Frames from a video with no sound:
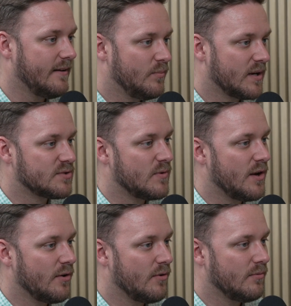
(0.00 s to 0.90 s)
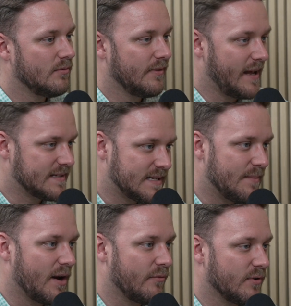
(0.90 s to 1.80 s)
because we know that's the
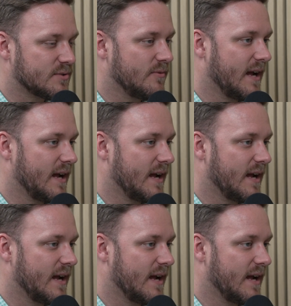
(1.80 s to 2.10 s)
amount of risk we've